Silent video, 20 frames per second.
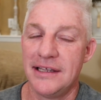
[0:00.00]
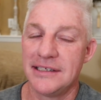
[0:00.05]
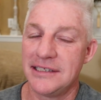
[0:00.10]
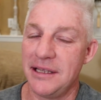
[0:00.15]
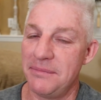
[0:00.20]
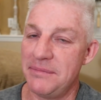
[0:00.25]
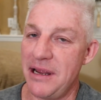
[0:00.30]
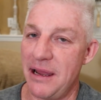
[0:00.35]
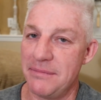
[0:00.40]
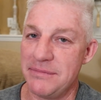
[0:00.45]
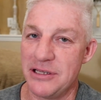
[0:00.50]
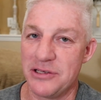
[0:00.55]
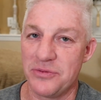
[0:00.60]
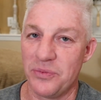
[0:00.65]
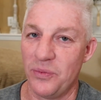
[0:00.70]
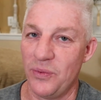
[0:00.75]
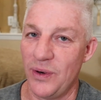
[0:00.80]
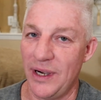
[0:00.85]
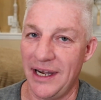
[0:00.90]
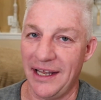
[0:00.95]
Sometimes it's
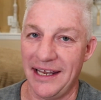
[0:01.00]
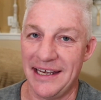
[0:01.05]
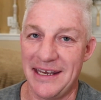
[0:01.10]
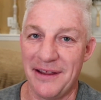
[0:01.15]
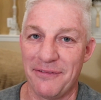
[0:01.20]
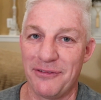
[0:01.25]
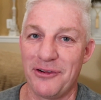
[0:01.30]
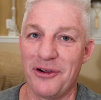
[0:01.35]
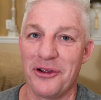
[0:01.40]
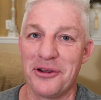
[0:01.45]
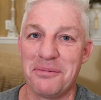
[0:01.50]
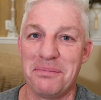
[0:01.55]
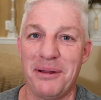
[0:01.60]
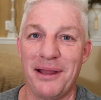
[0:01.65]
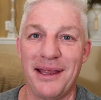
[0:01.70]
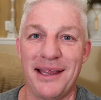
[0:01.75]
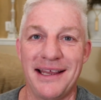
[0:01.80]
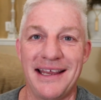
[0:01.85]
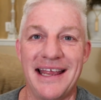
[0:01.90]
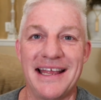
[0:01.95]
really difficult to
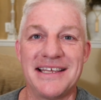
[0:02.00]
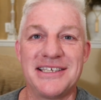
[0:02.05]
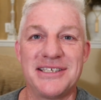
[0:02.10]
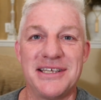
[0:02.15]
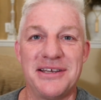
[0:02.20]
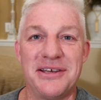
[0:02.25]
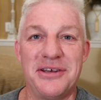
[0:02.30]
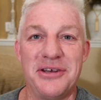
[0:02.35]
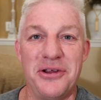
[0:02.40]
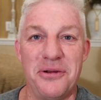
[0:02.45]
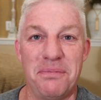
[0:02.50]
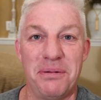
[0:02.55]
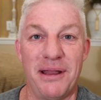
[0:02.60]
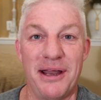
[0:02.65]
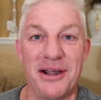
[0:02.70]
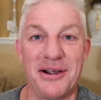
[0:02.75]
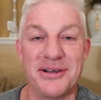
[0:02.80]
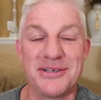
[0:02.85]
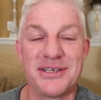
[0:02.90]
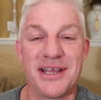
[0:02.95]
play against new
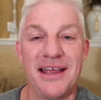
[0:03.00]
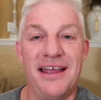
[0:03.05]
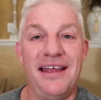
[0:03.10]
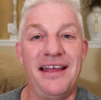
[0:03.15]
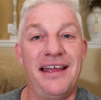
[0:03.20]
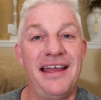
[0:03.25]
players,